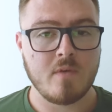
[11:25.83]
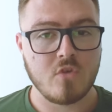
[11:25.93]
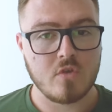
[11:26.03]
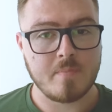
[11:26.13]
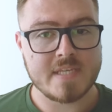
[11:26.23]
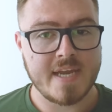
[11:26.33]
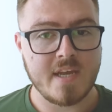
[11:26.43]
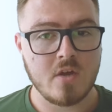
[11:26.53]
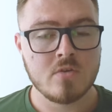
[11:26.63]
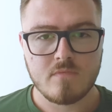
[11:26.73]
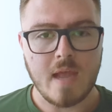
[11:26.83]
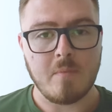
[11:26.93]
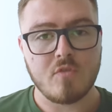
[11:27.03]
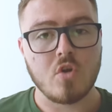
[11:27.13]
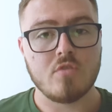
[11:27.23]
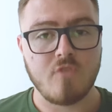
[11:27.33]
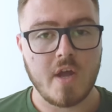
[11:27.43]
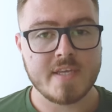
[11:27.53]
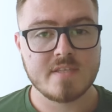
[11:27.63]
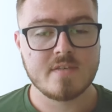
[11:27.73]
We've got the potato and we've got the
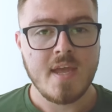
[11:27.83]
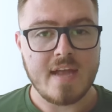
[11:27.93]
rice.